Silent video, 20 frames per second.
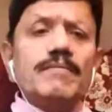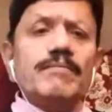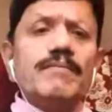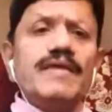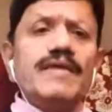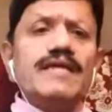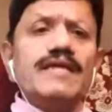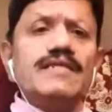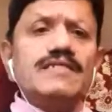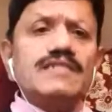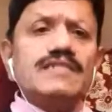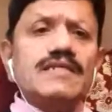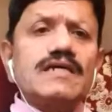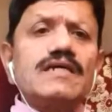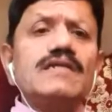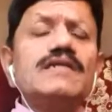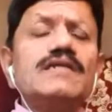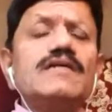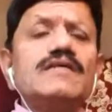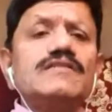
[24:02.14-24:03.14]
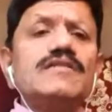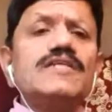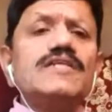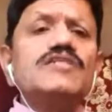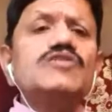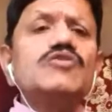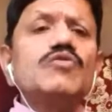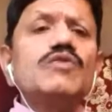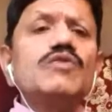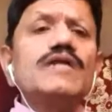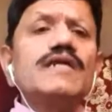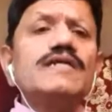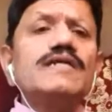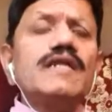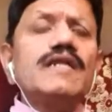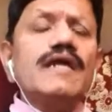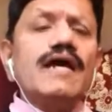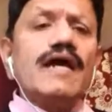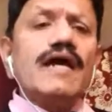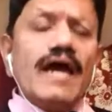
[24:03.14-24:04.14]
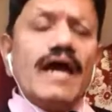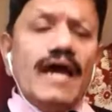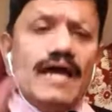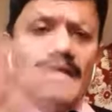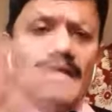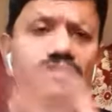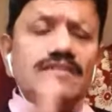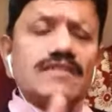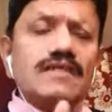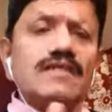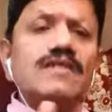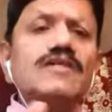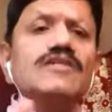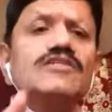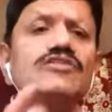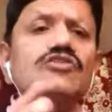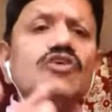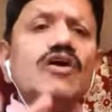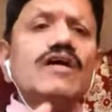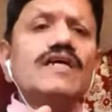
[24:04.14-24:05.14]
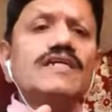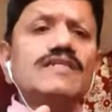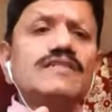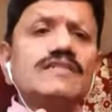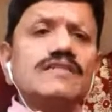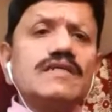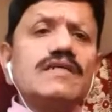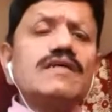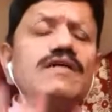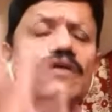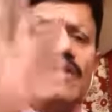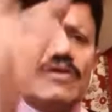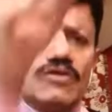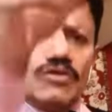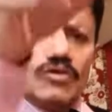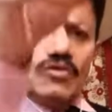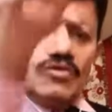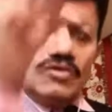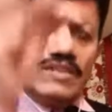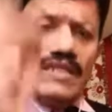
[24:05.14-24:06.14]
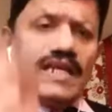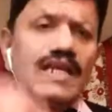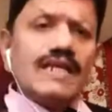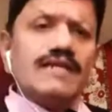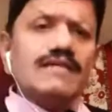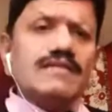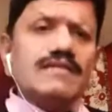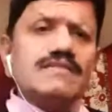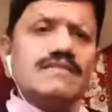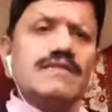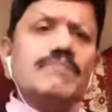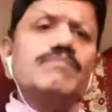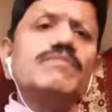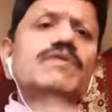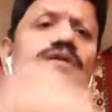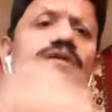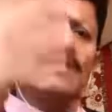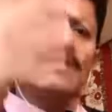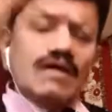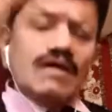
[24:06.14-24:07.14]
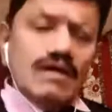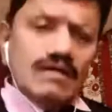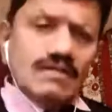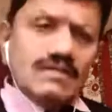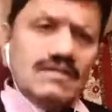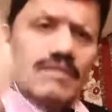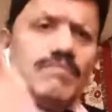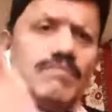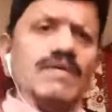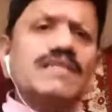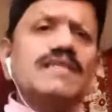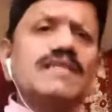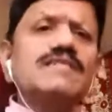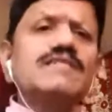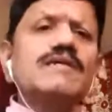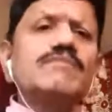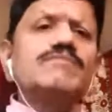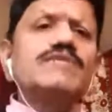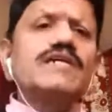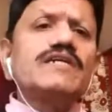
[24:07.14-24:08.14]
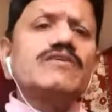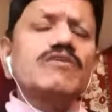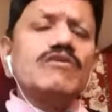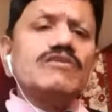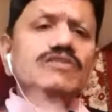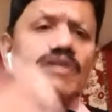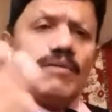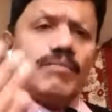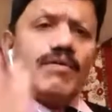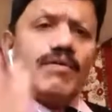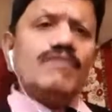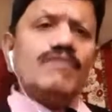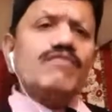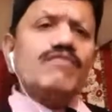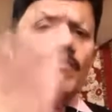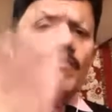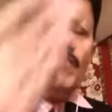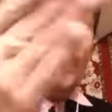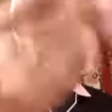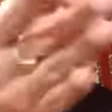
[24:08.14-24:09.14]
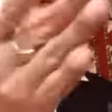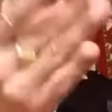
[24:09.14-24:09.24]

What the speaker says: means the student has a choice to select some other subject also apart from your